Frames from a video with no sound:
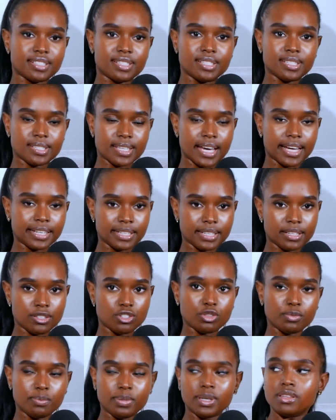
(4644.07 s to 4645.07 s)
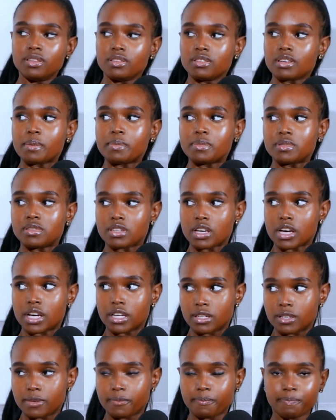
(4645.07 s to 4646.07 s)
has decided to be this
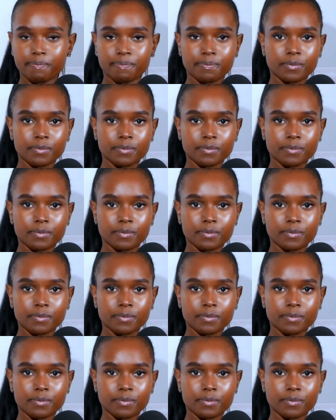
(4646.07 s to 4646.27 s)
absurd.